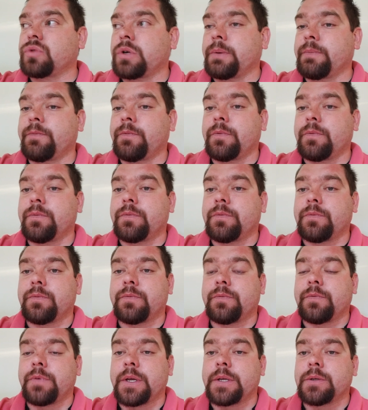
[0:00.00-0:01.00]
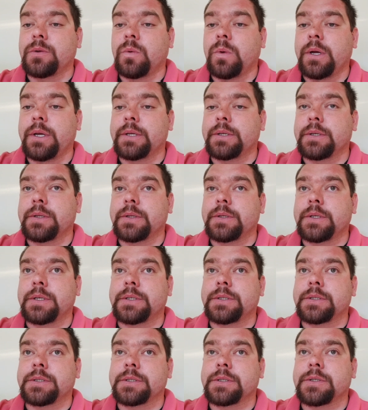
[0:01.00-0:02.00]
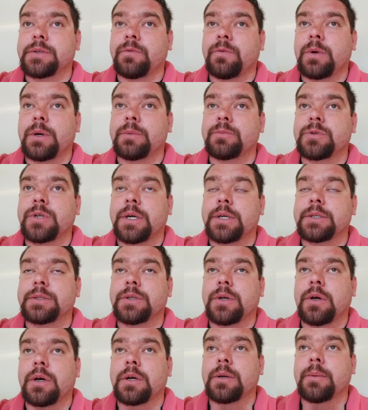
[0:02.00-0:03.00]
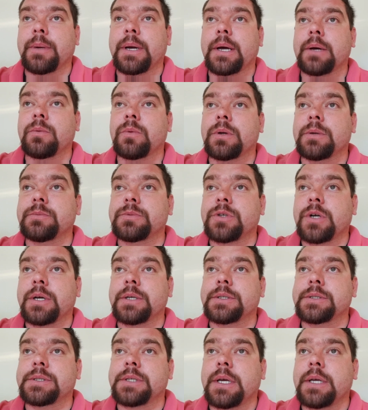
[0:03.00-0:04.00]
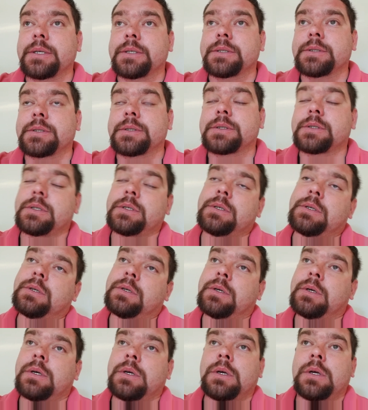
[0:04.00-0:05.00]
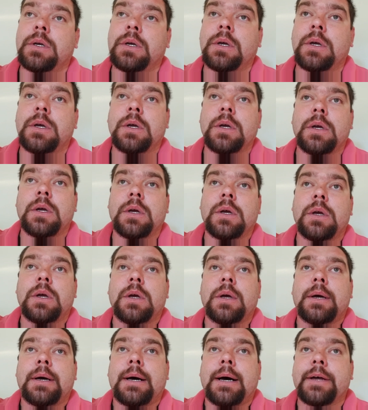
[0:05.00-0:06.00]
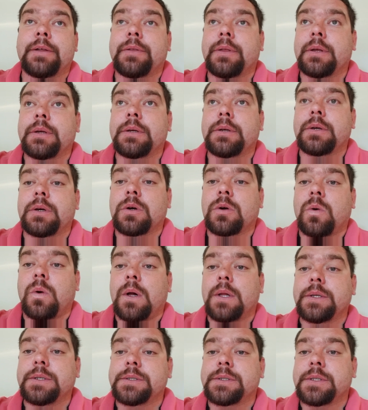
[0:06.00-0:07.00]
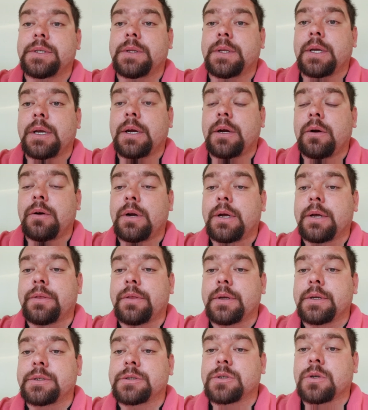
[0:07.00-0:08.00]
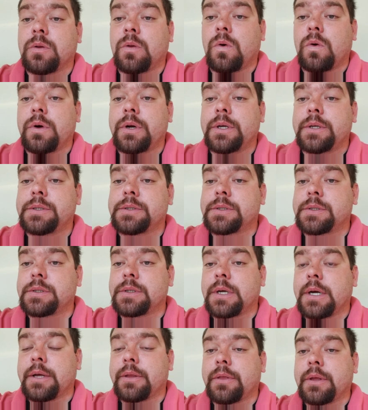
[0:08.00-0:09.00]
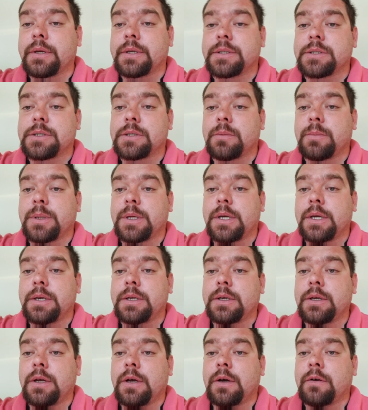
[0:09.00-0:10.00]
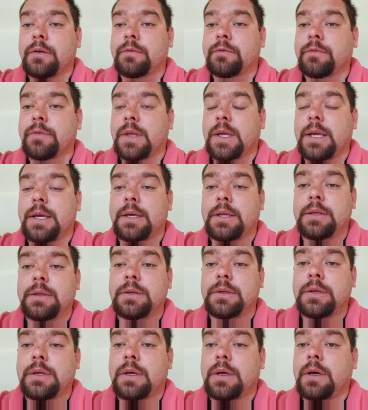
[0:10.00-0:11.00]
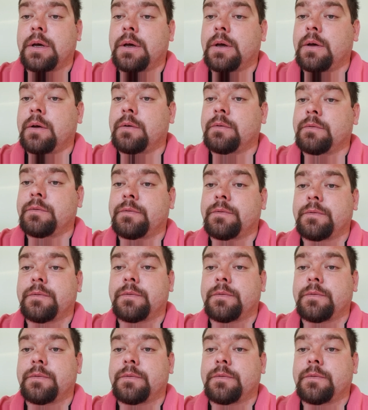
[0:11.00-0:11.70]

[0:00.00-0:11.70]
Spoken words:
fading away into the distance of what I'm trying to talk about. What I'm trying to say is, I think equality's in the air. I think it's glorious. I think it's the beginning of the end of